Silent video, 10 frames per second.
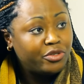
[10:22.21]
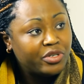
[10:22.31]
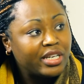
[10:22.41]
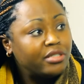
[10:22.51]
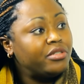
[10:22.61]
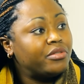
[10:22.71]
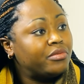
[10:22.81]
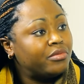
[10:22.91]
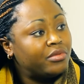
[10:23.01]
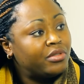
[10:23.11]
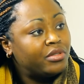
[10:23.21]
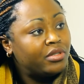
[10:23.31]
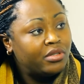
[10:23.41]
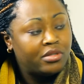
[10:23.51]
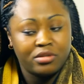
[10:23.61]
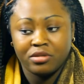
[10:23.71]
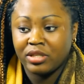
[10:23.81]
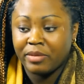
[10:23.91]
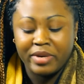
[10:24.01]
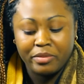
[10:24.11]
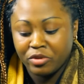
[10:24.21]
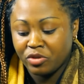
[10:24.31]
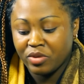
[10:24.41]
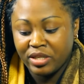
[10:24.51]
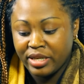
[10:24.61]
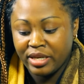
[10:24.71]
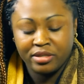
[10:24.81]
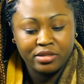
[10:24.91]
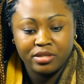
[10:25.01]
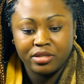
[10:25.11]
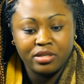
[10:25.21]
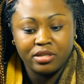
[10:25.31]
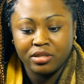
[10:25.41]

So, for me, everything is based on education.